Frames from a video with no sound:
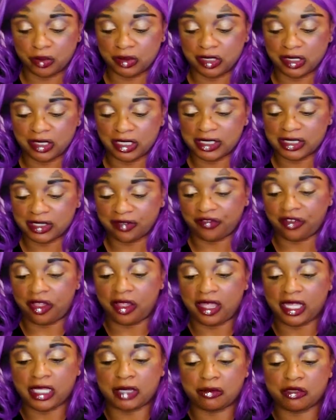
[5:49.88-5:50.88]
but the list felt
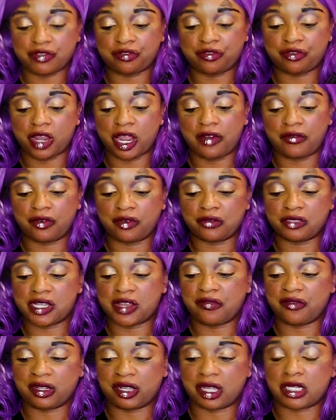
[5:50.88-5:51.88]
like it was forever. It was
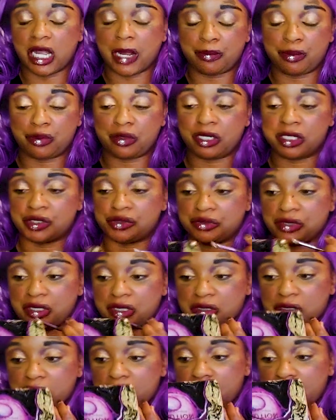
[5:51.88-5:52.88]
definitely a couple hundred,
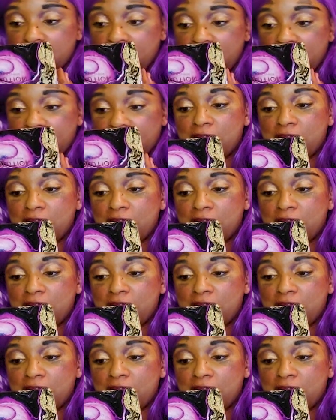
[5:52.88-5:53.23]
no lie.